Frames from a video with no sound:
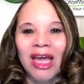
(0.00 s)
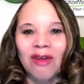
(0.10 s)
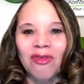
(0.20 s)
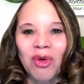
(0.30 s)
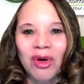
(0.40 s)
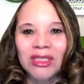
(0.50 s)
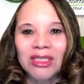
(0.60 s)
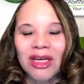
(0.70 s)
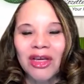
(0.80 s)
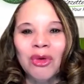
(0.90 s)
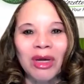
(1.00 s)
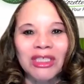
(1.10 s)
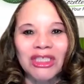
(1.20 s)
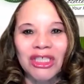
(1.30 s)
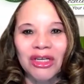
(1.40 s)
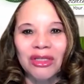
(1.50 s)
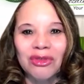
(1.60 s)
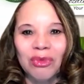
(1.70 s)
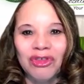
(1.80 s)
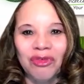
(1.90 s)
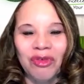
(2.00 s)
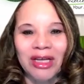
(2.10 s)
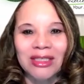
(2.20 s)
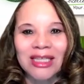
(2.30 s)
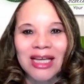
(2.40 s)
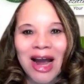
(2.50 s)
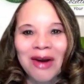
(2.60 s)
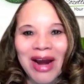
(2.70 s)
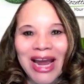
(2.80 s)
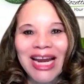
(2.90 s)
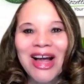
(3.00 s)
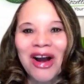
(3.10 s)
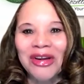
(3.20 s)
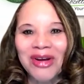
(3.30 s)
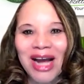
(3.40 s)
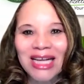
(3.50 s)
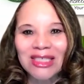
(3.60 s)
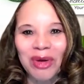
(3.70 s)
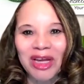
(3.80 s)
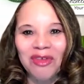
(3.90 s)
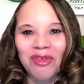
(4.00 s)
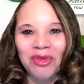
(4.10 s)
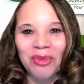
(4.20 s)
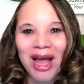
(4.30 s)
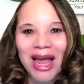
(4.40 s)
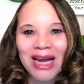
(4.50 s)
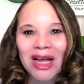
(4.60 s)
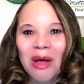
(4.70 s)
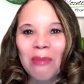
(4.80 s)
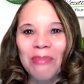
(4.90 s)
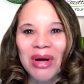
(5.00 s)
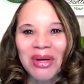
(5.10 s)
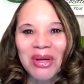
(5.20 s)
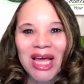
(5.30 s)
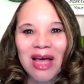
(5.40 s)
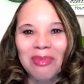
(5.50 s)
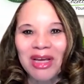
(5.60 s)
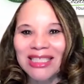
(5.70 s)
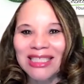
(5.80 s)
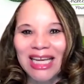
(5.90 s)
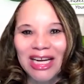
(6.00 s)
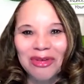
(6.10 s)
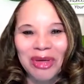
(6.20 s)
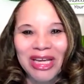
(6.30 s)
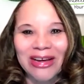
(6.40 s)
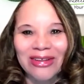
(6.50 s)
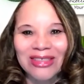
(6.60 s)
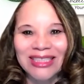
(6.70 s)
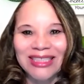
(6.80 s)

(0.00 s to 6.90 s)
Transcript: And of course, you want to share this with your friends. All right, are you guys ready for the ride? Buckle up because here we go.